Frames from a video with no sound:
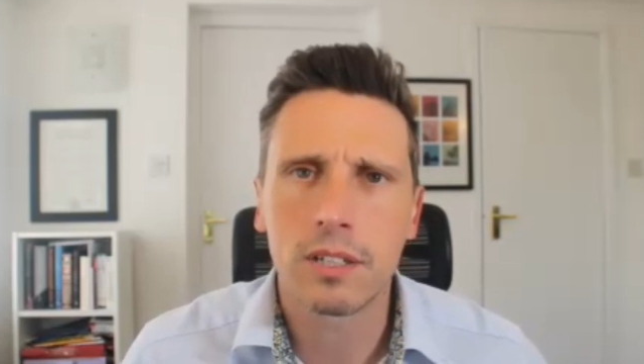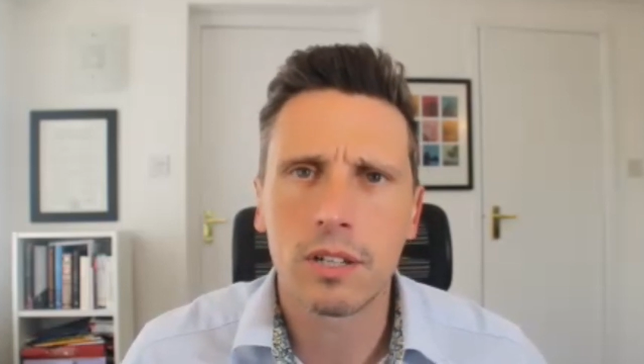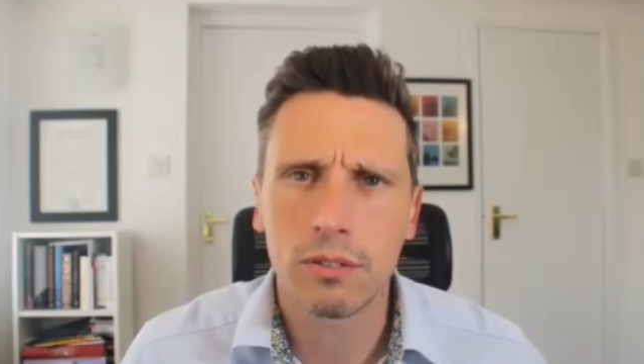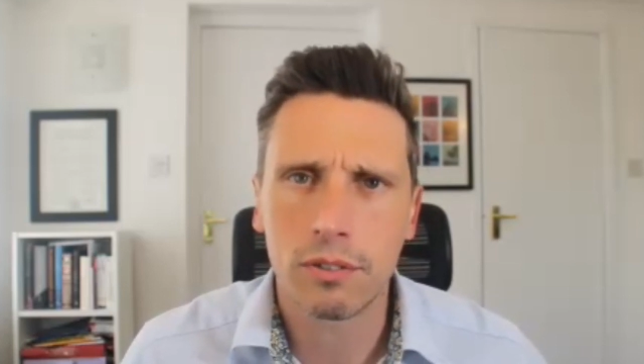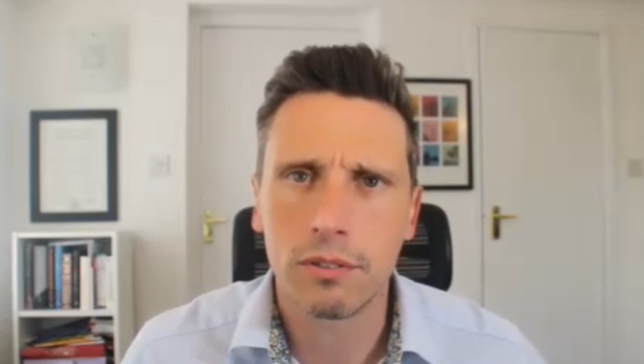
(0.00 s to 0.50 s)

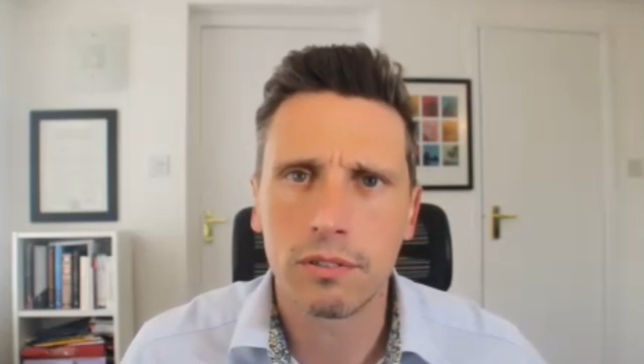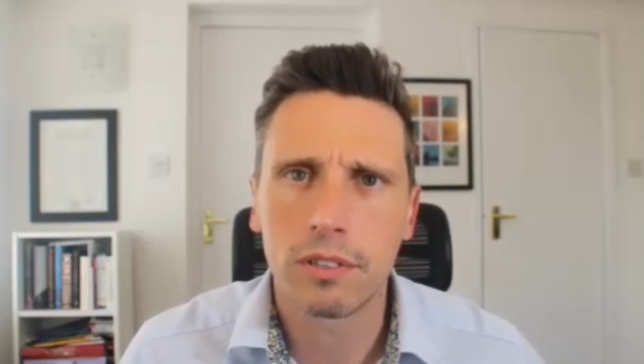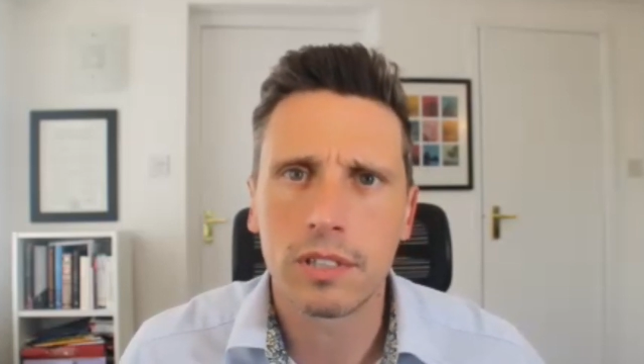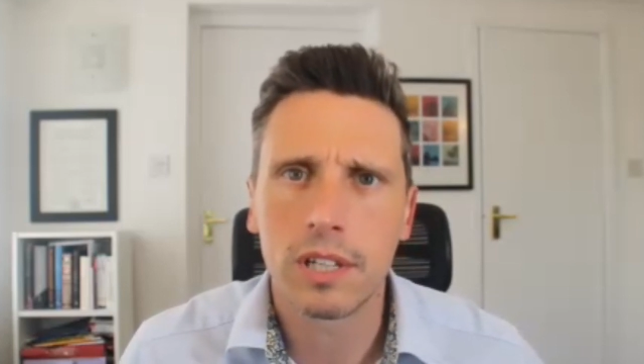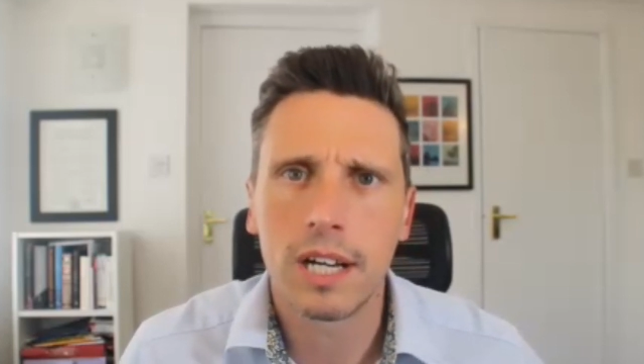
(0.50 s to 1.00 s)
cultural and
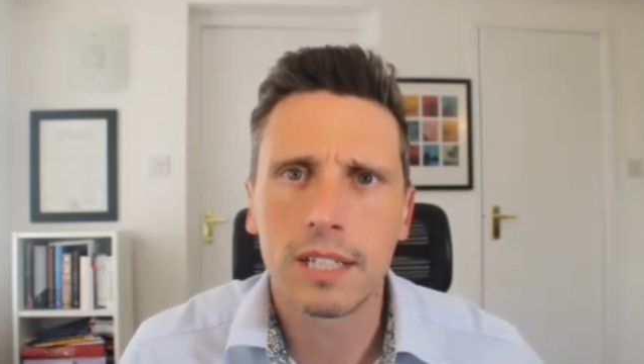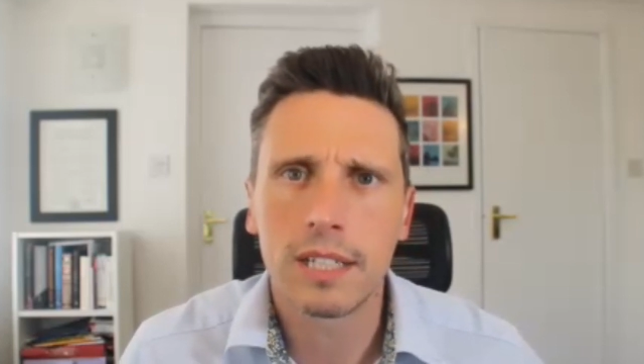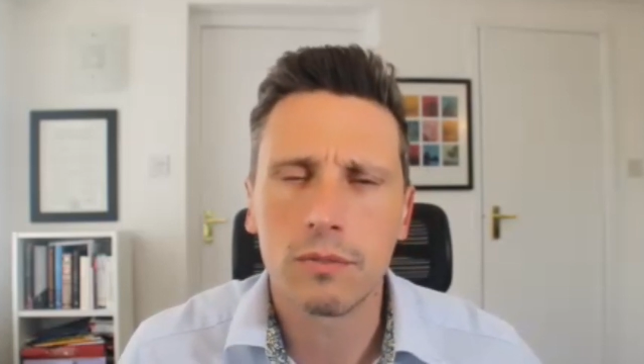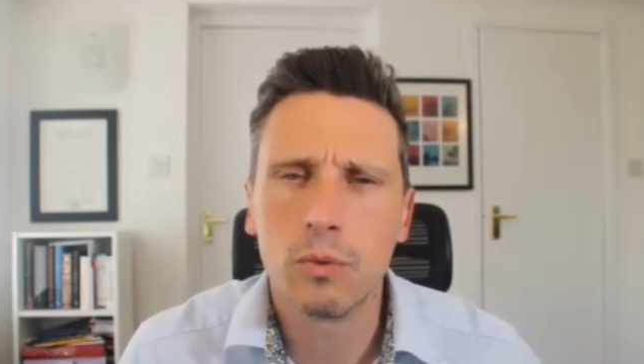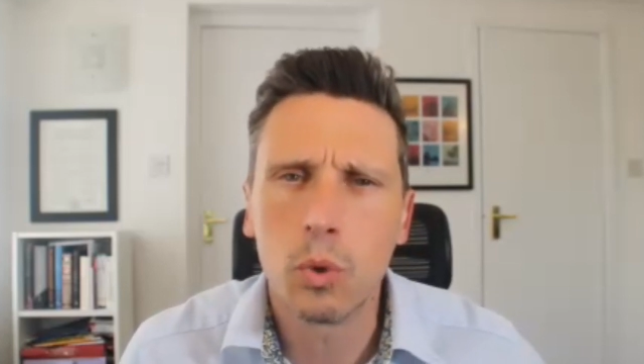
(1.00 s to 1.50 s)

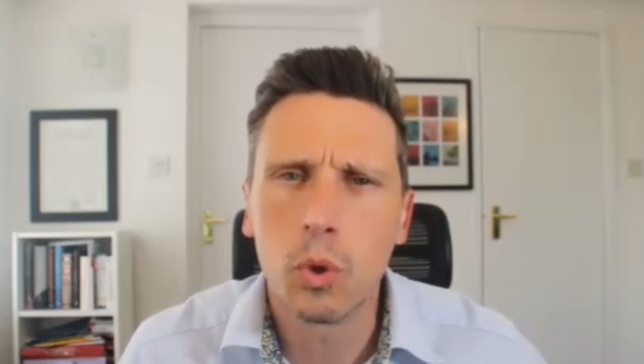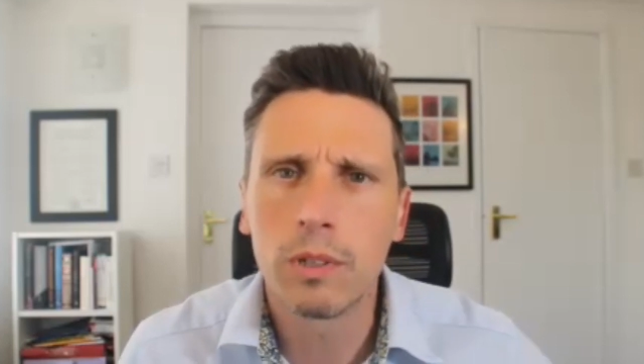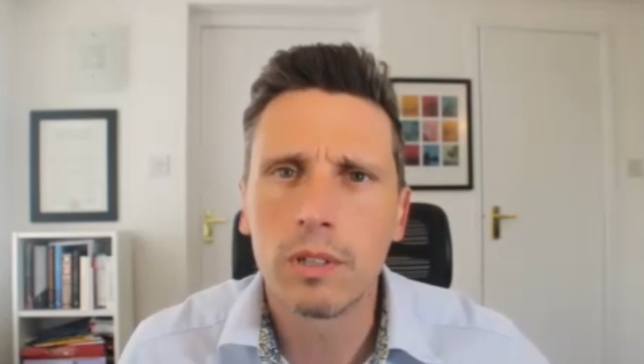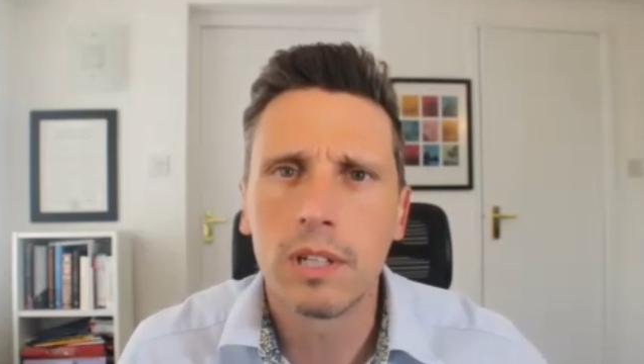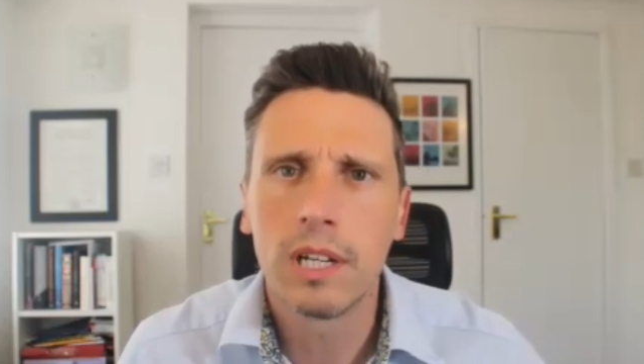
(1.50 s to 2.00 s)
societal
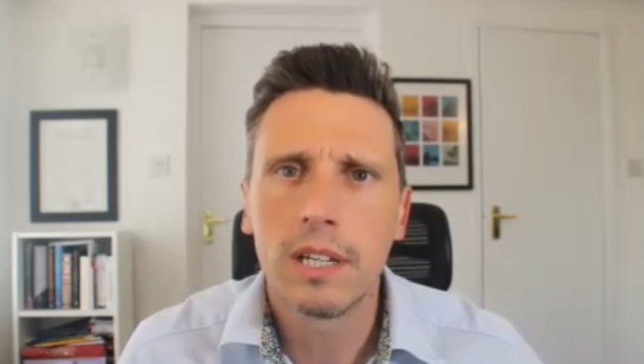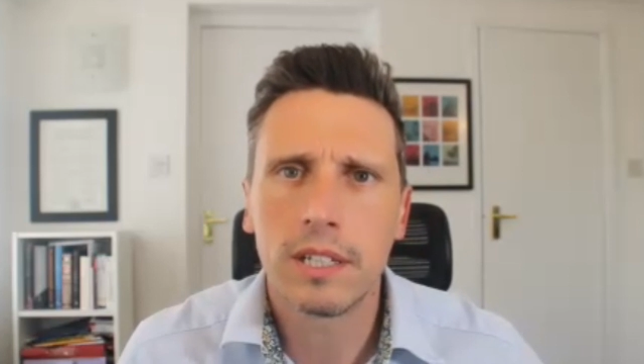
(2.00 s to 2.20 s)
normal.